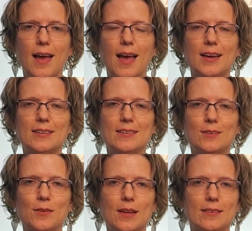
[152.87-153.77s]
And
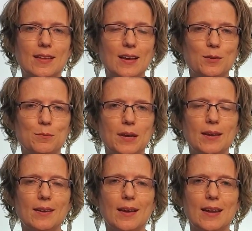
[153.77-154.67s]
so that can
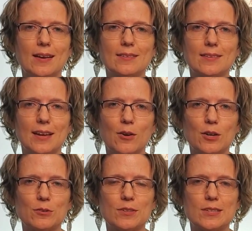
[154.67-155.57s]
be an excellent
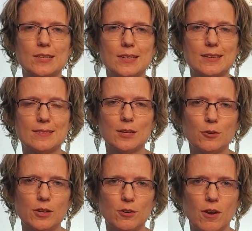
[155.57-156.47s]
characteristic to
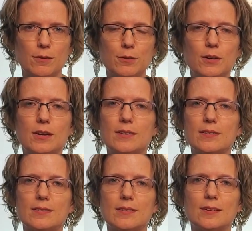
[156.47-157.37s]
consider in your offer,
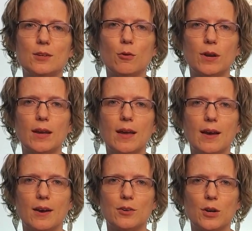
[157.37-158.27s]
is noting a
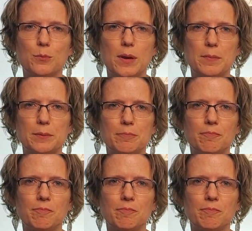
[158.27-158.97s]
higher down payment.